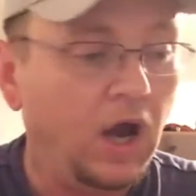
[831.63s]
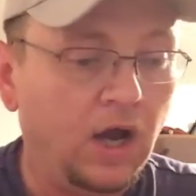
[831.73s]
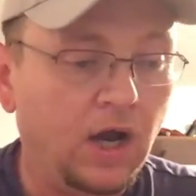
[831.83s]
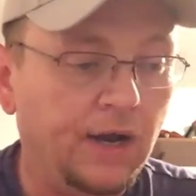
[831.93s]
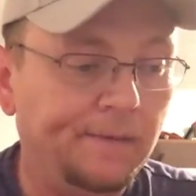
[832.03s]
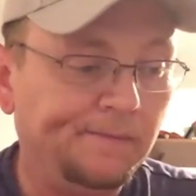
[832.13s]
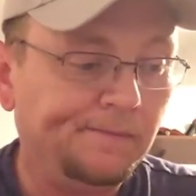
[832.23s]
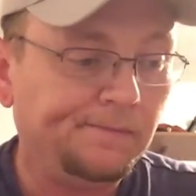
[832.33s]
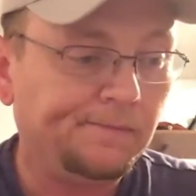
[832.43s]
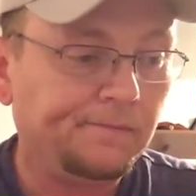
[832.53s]
I'm
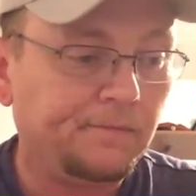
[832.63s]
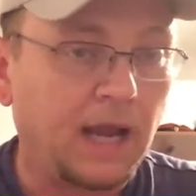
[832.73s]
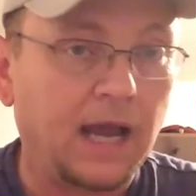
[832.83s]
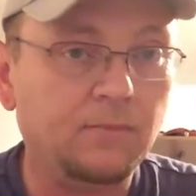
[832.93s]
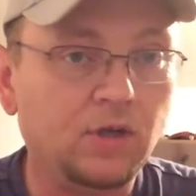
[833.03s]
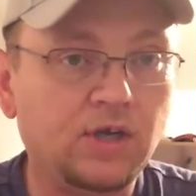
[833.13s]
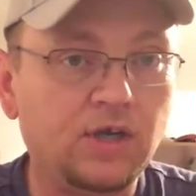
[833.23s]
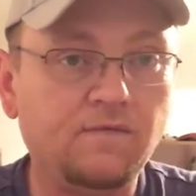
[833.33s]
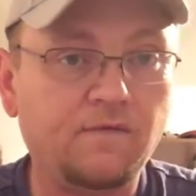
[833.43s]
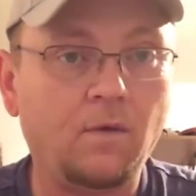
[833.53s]

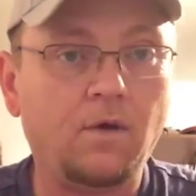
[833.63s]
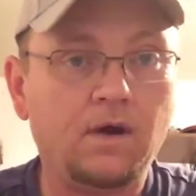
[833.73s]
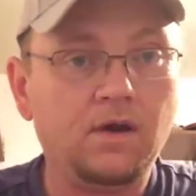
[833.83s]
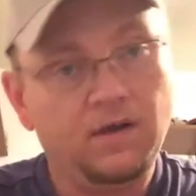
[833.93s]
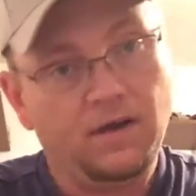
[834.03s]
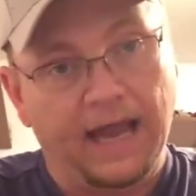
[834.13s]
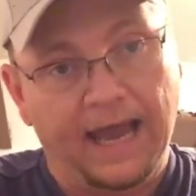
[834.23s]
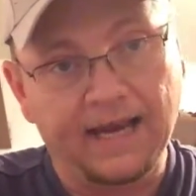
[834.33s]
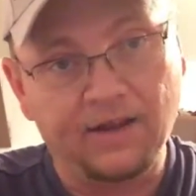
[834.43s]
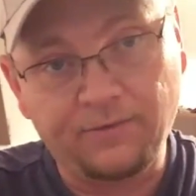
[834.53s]
looking for
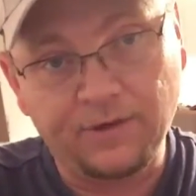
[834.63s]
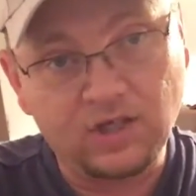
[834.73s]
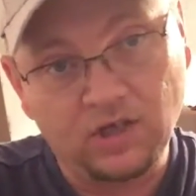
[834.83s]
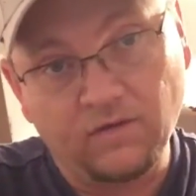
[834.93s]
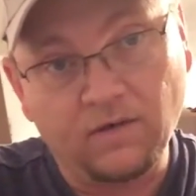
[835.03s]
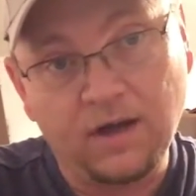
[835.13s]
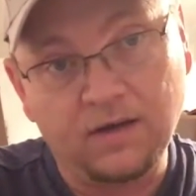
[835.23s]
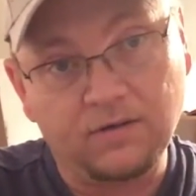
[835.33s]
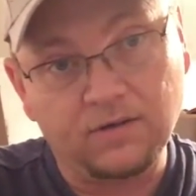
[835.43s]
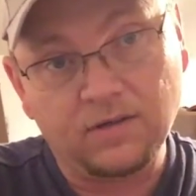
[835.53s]
83
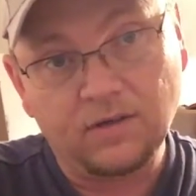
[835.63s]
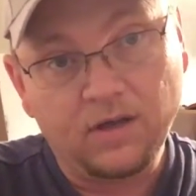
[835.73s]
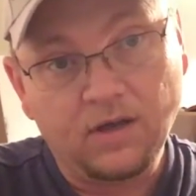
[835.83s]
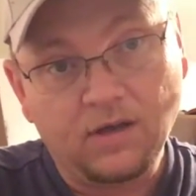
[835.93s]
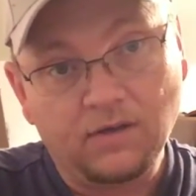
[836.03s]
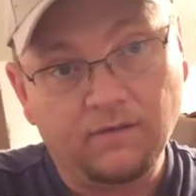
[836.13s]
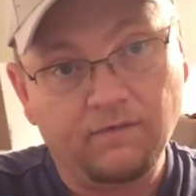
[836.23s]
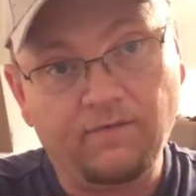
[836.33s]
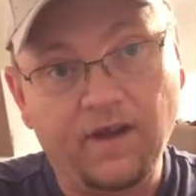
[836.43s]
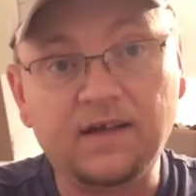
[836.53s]
Silverados,
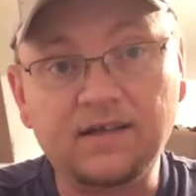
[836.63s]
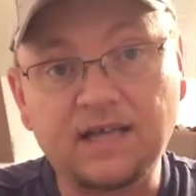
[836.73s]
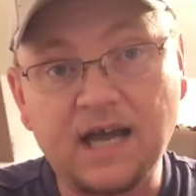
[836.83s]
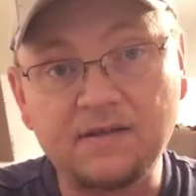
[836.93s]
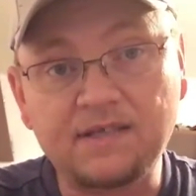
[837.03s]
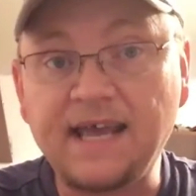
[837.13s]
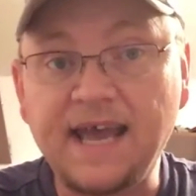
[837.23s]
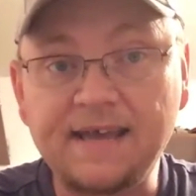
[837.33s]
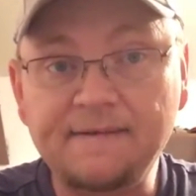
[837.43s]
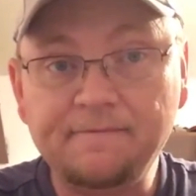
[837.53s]
Valentine's
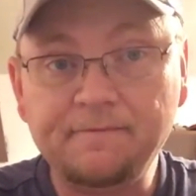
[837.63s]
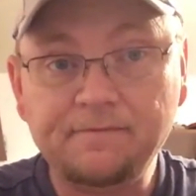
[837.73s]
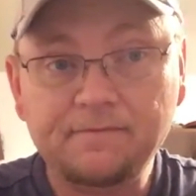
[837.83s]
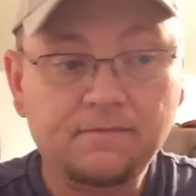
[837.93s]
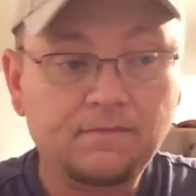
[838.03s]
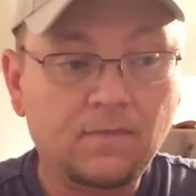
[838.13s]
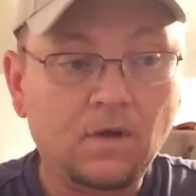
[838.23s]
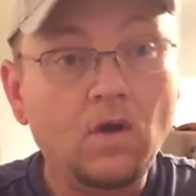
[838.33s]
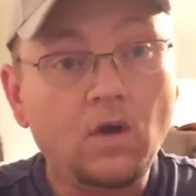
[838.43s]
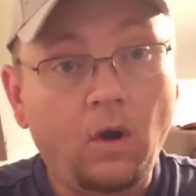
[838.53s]
Day,
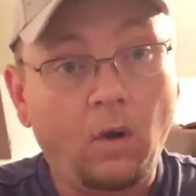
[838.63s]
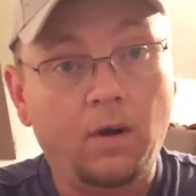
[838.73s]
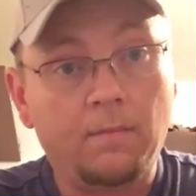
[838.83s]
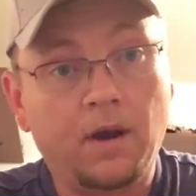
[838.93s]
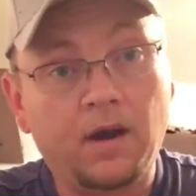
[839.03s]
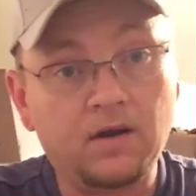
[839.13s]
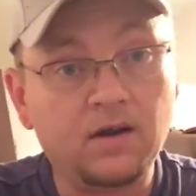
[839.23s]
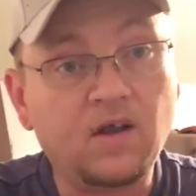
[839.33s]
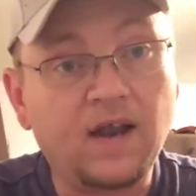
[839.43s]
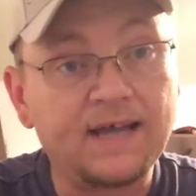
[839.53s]
or
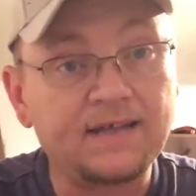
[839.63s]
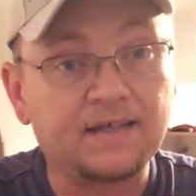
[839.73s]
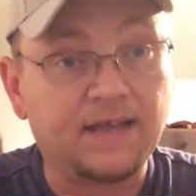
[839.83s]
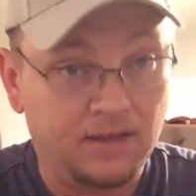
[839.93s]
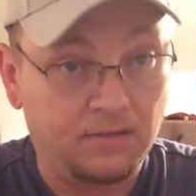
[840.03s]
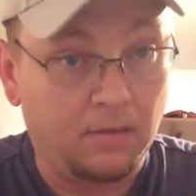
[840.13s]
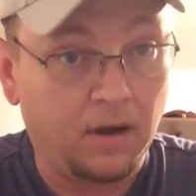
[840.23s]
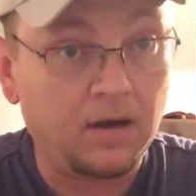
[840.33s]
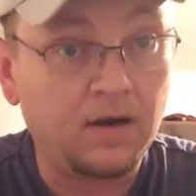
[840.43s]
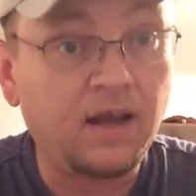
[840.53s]
Modern Classics. And the
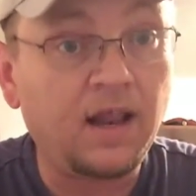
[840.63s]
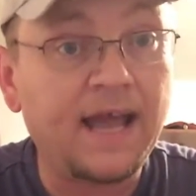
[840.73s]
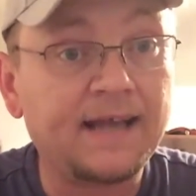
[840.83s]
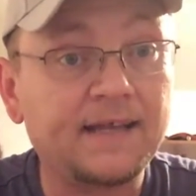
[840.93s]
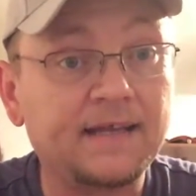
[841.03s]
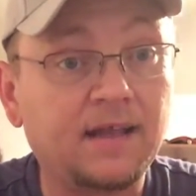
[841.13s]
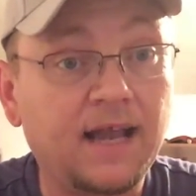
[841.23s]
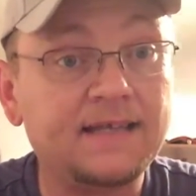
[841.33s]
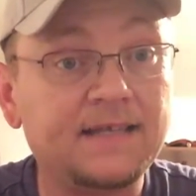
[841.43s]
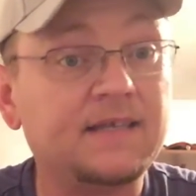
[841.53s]
Modern
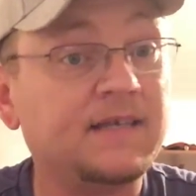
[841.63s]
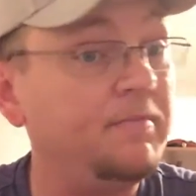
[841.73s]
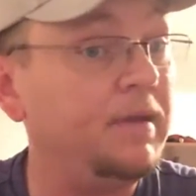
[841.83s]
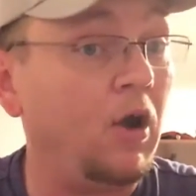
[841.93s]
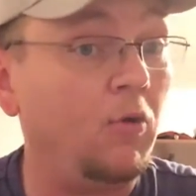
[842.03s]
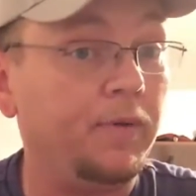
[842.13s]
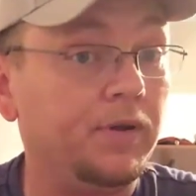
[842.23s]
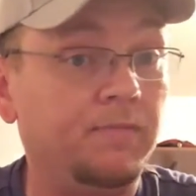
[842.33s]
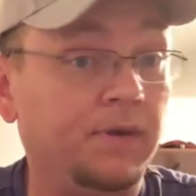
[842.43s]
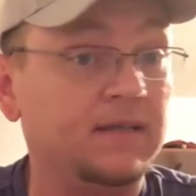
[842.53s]
Classics can be
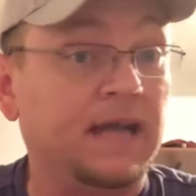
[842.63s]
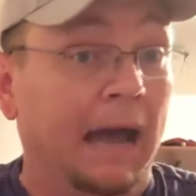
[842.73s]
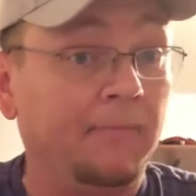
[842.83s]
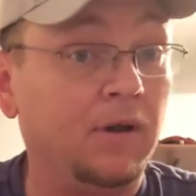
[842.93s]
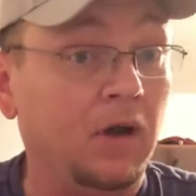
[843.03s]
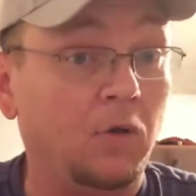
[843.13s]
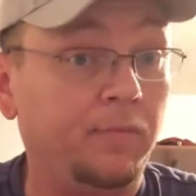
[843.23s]
opened, because I'm going to